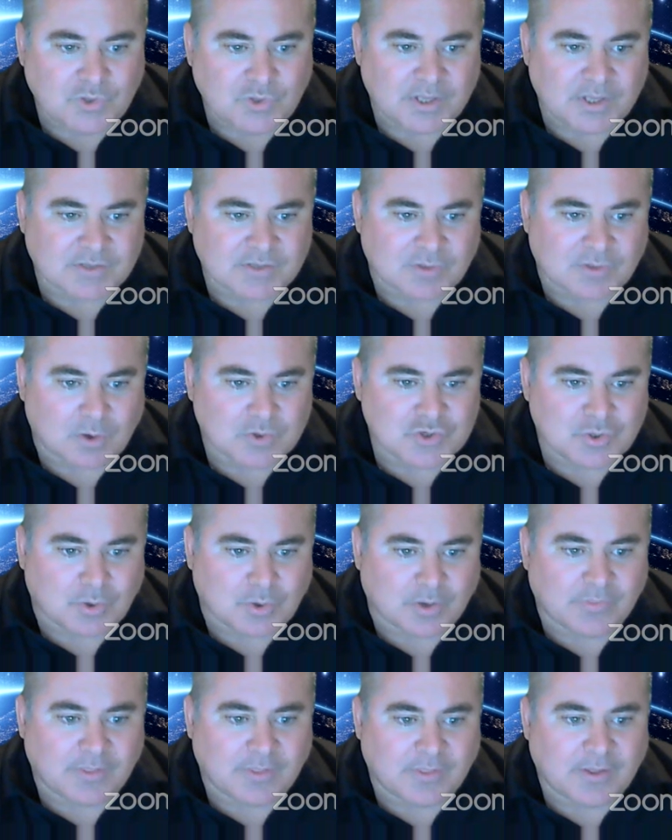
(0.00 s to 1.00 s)
as long as you
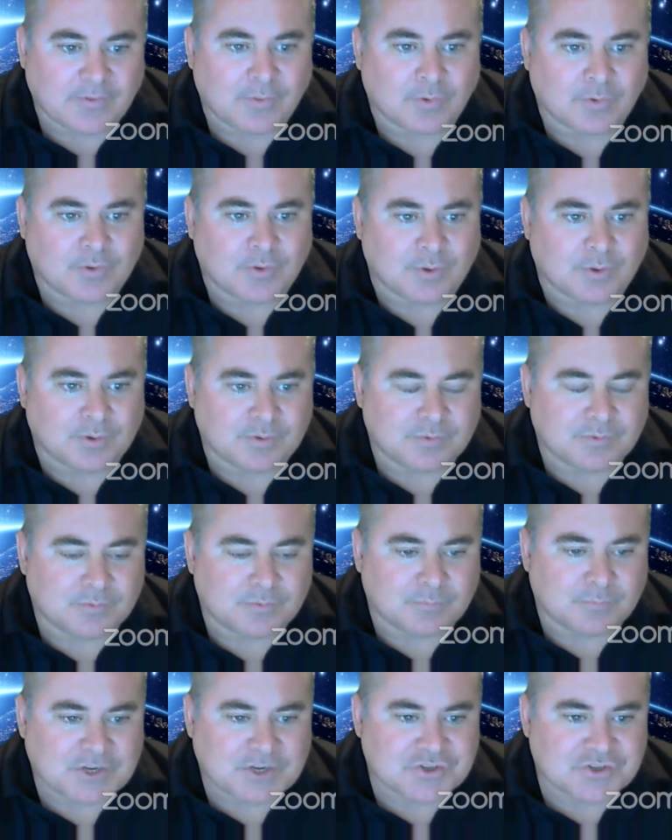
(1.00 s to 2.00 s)
are in there, you can
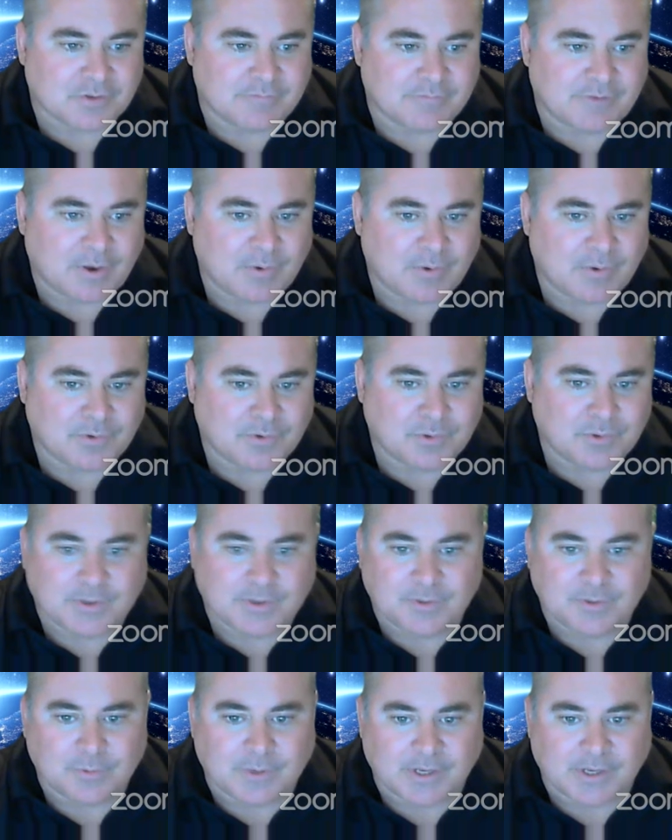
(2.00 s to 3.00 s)
register to vote, and
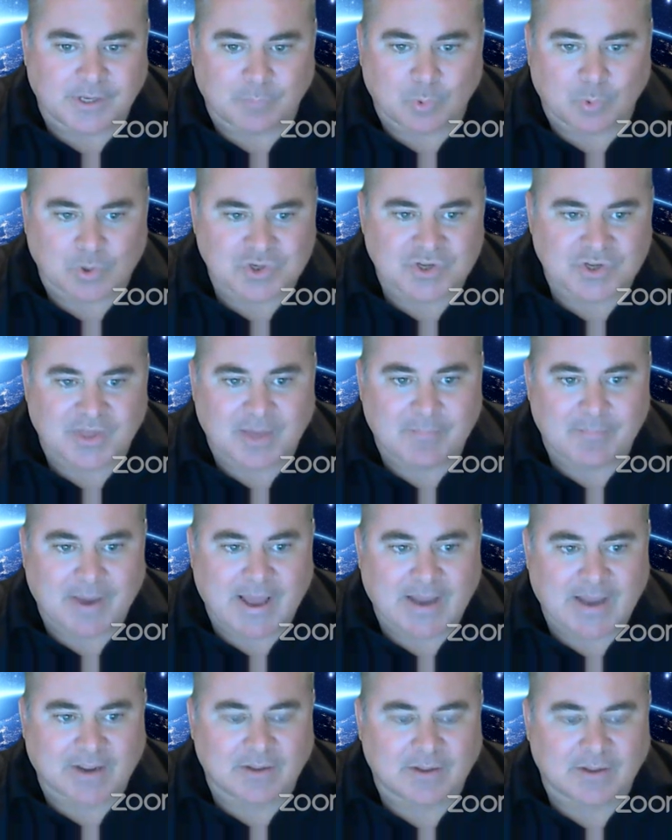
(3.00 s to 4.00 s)
you get a portion of that
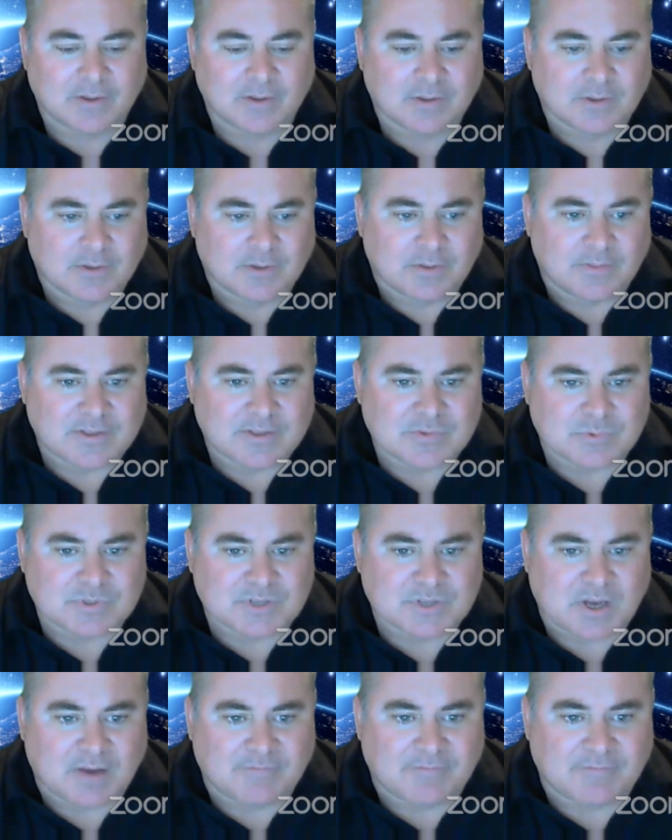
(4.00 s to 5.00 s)
back. This
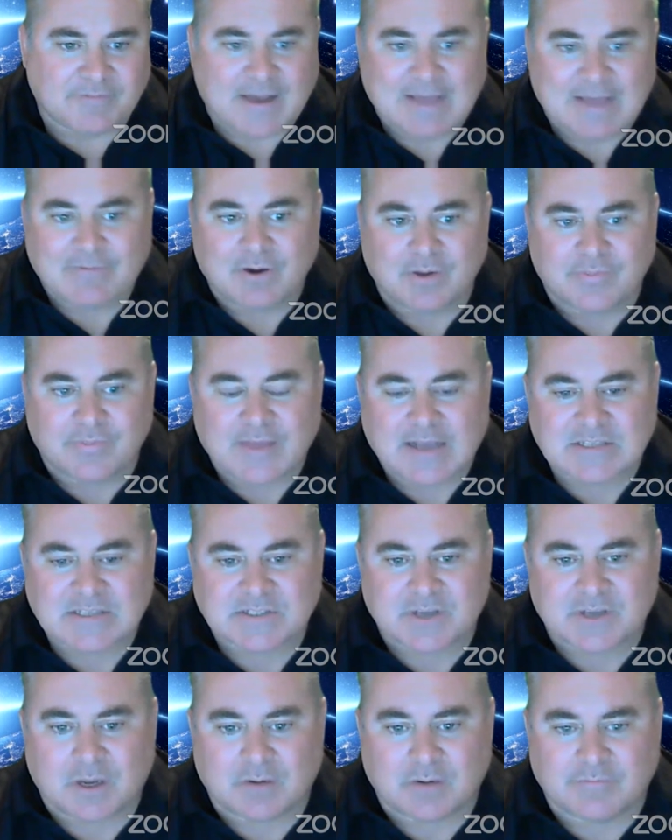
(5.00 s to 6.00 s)
was a
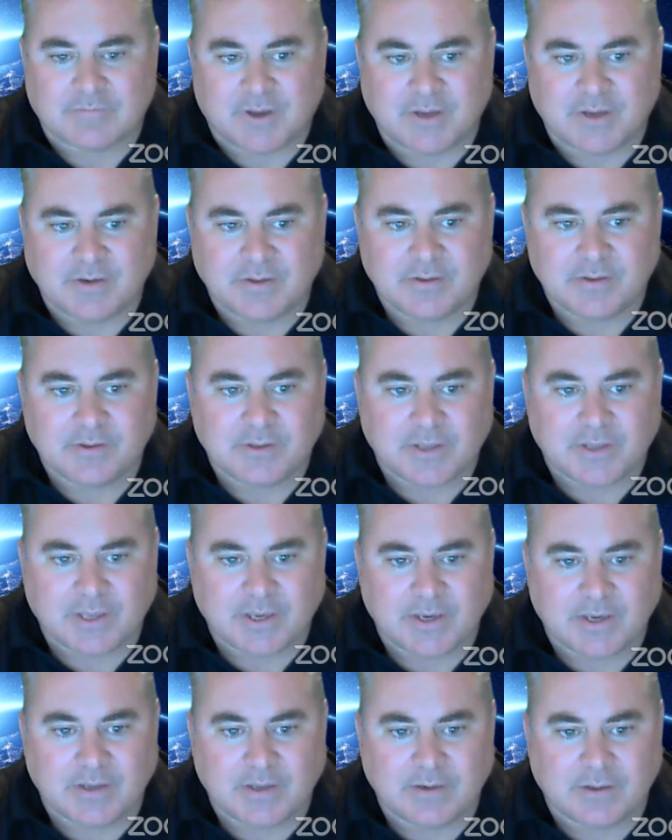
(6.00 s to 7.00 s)
$500,000 fund,
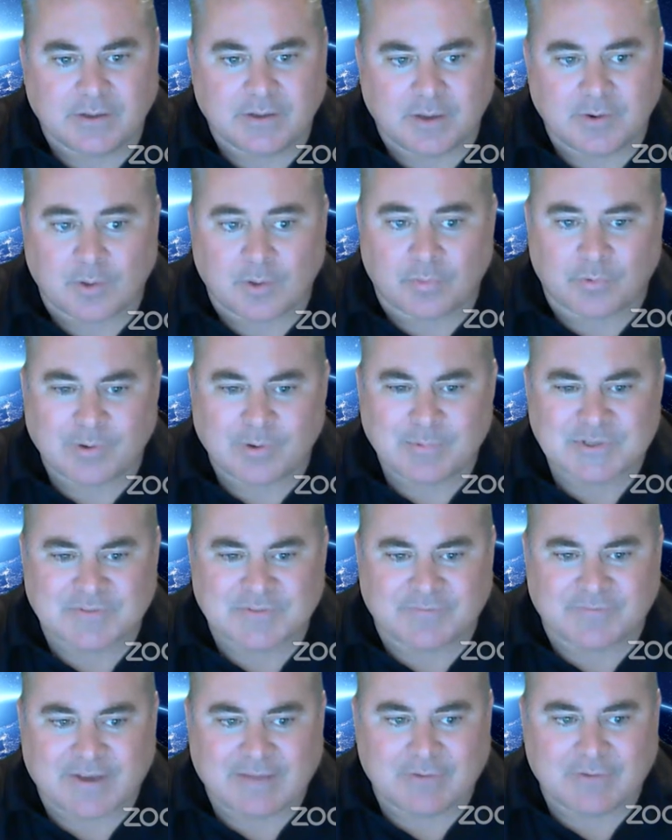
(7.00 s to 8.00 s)
and no, 3 was
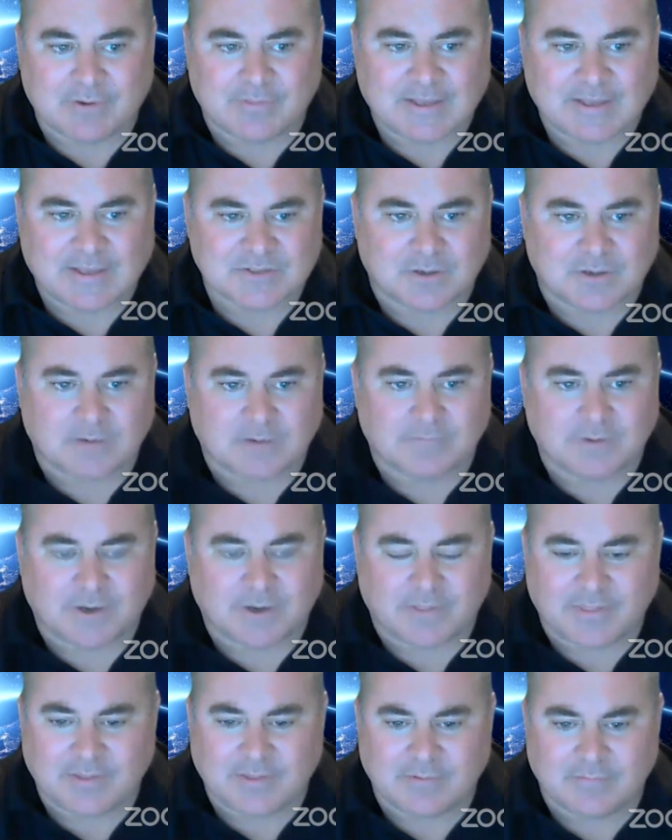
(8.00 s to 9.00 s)
a $500,000 fund.
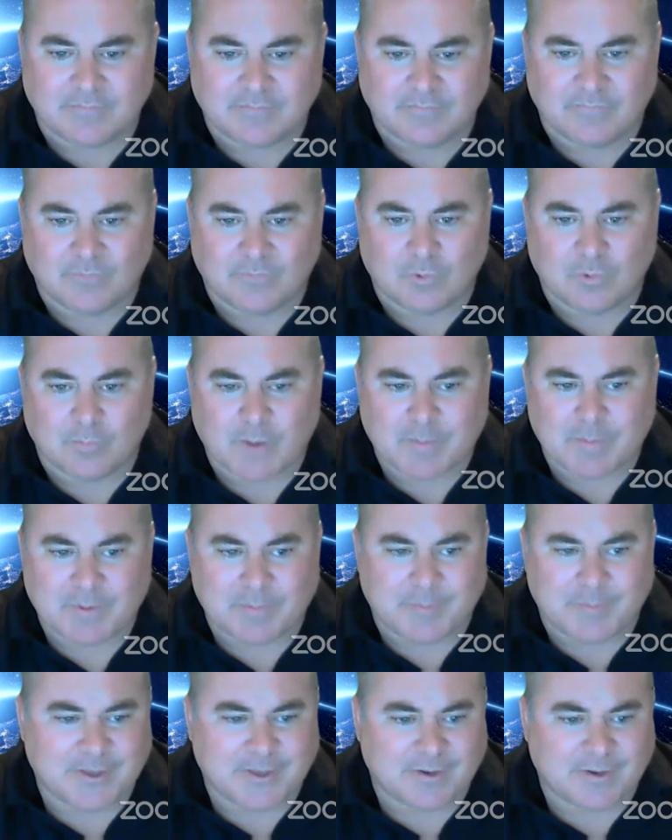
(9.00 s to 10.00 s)
I think 4 might be $1
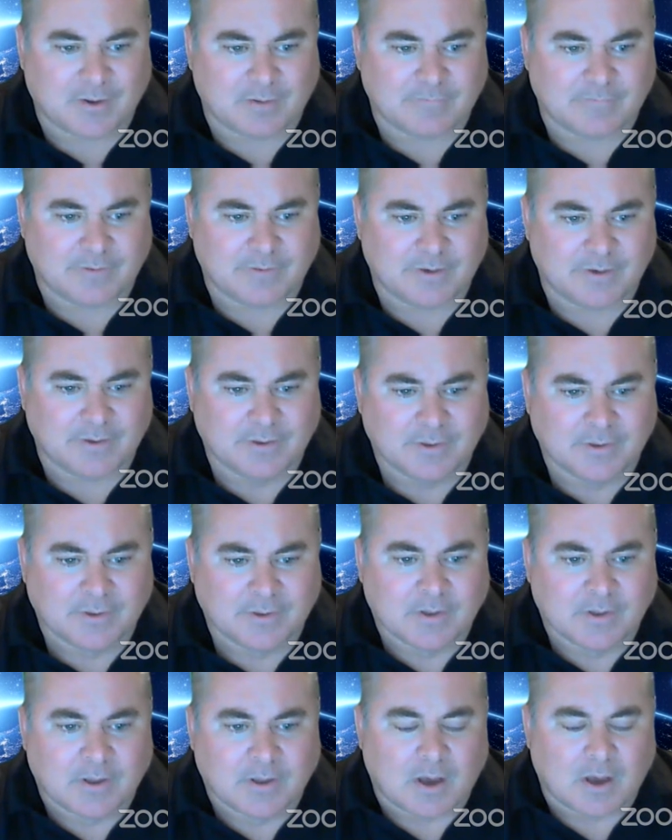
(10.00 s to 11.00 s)
million
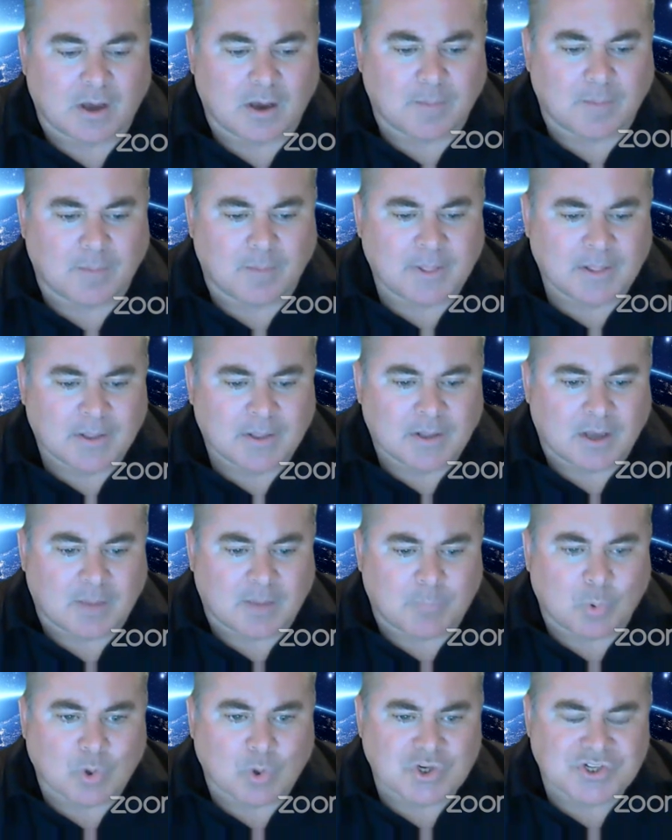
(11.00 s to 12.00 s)
fund. A
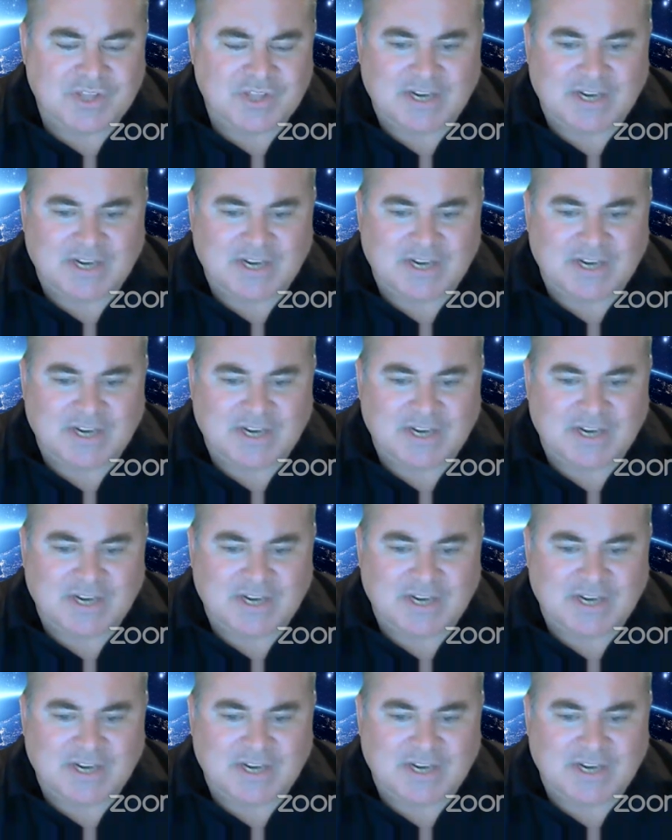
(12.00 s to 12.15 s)
portion